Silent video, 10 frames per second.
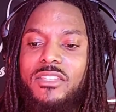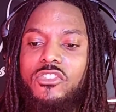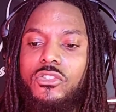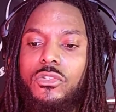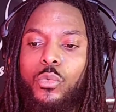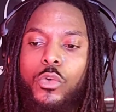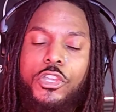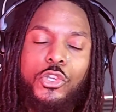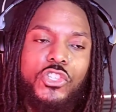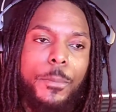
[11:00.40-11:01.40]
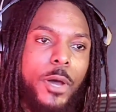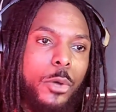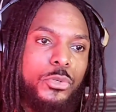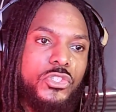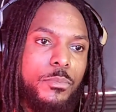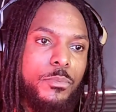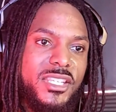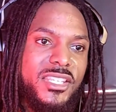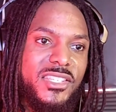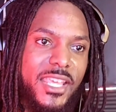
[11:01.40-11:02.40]
where you're supposed to be
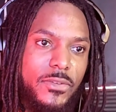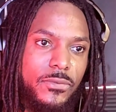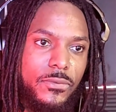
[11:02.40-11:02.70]
safe,